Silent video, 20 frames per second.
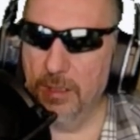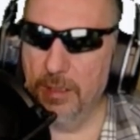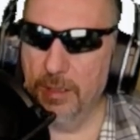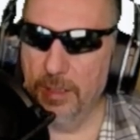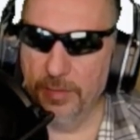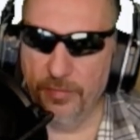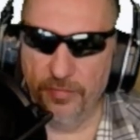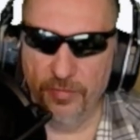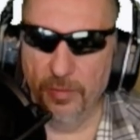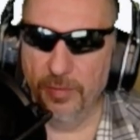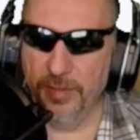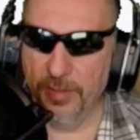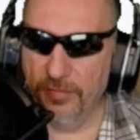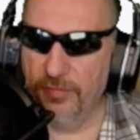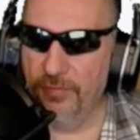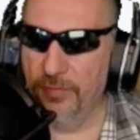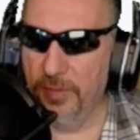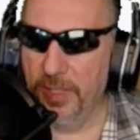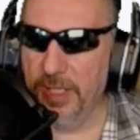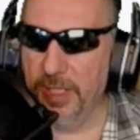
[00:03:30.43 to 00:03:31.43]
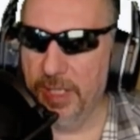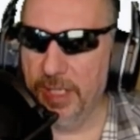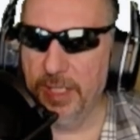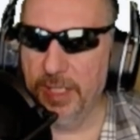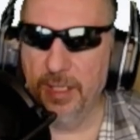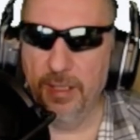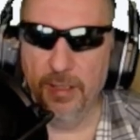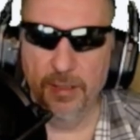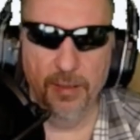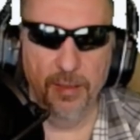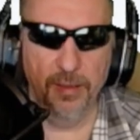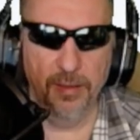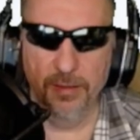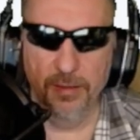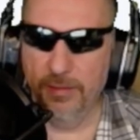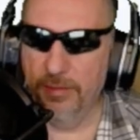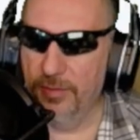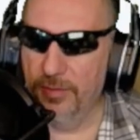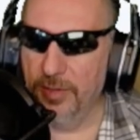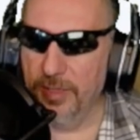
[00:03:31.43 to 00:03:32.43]
and so does 2080, and then
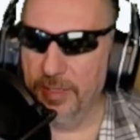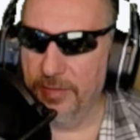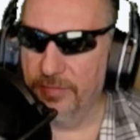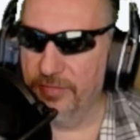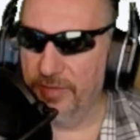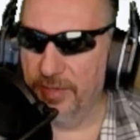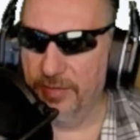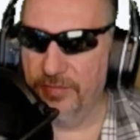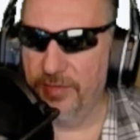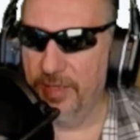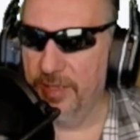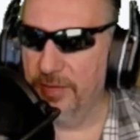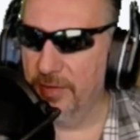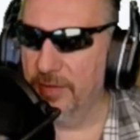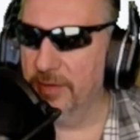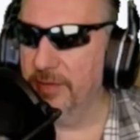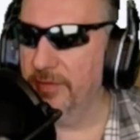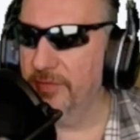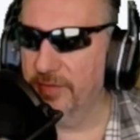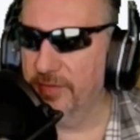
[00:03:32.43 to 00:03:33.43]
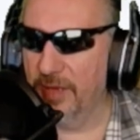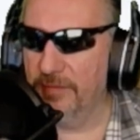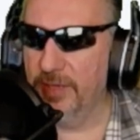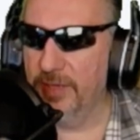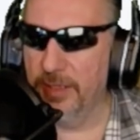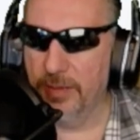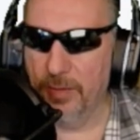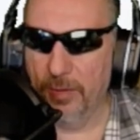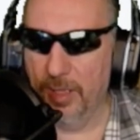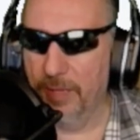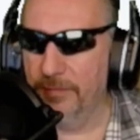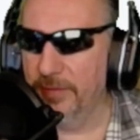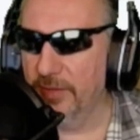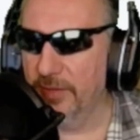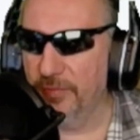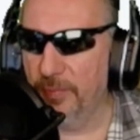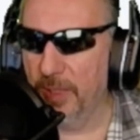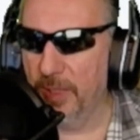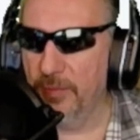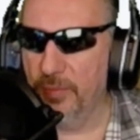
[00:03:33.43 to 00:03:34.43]
3060, 3070, they all have a
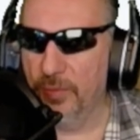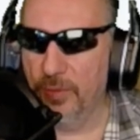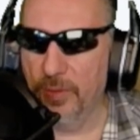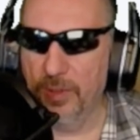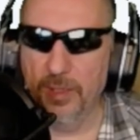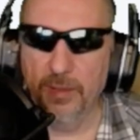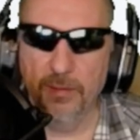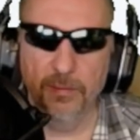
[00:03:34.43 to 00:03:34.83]
display port.